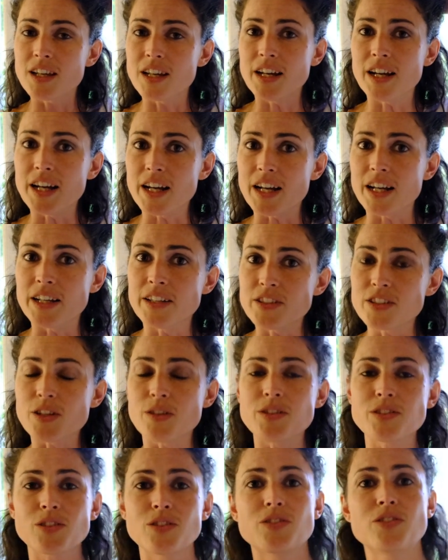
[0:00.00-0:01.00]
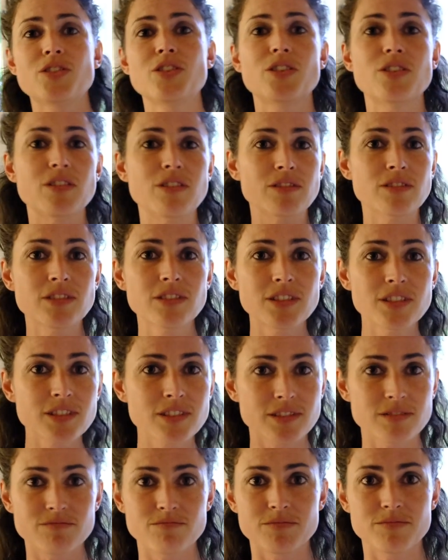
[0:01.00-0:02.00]
and so it's good to
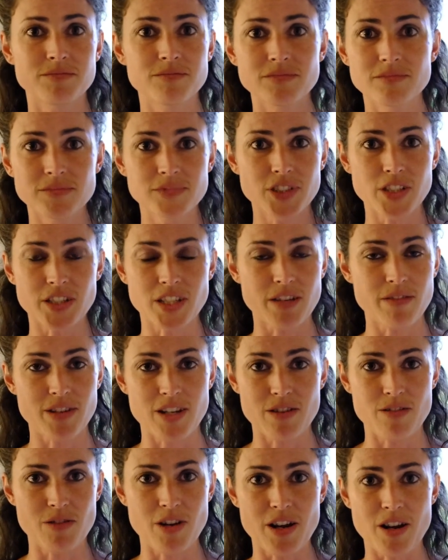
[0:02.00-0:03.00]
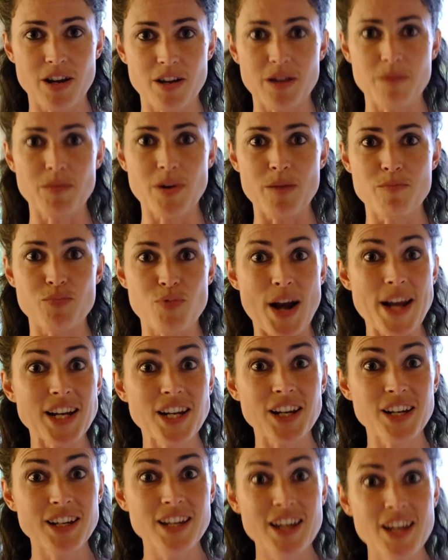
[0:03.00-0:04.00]
just give it a
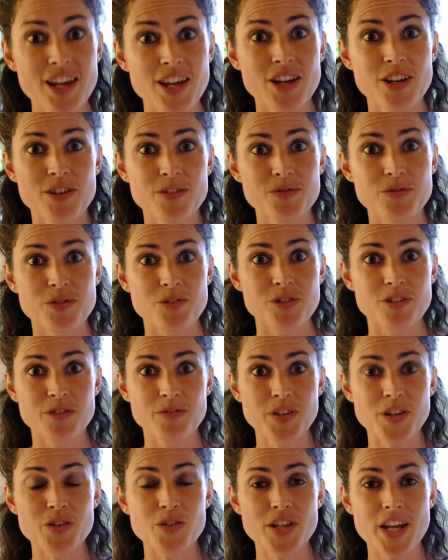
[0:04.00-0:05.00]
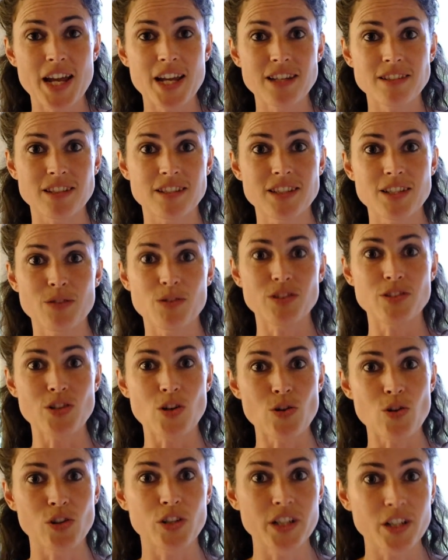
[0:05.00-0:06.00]
break for a few days until it's no
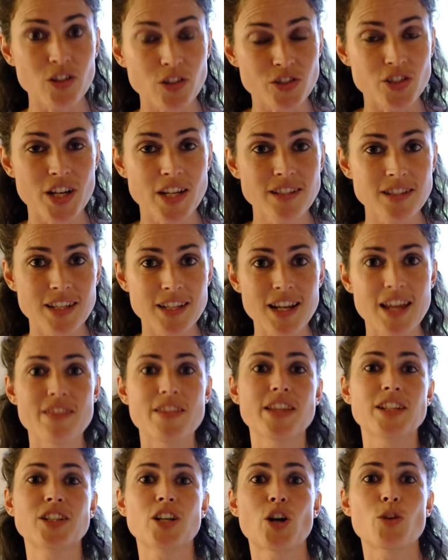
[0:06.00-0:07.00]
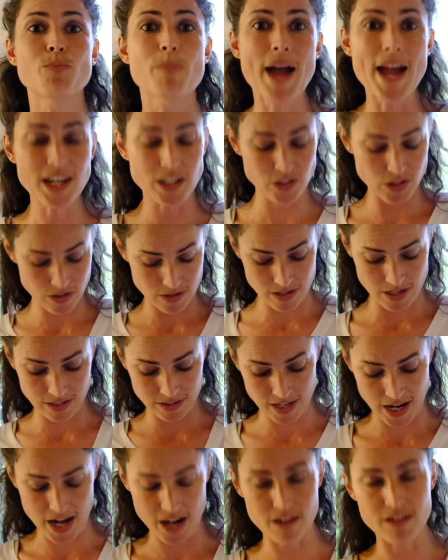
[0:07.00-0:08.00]
longer congested, and then go back to these
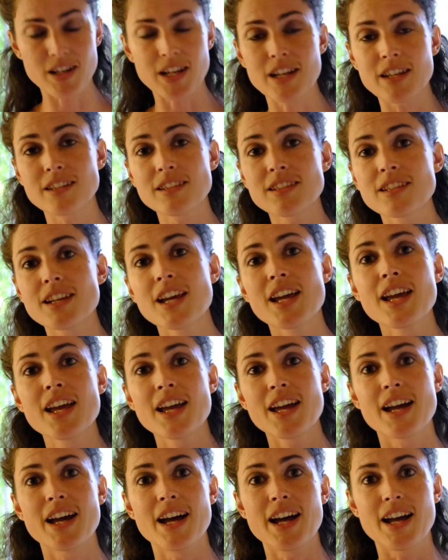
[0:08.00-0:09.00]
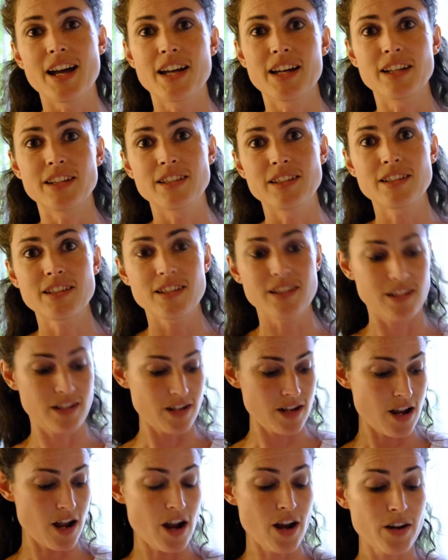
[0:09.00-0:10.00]
areas, and
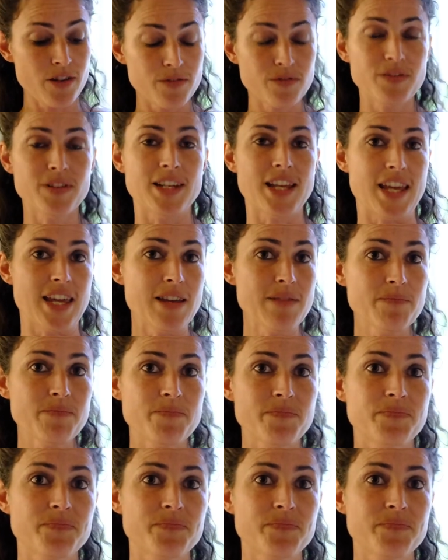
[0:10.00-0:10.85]
hopefully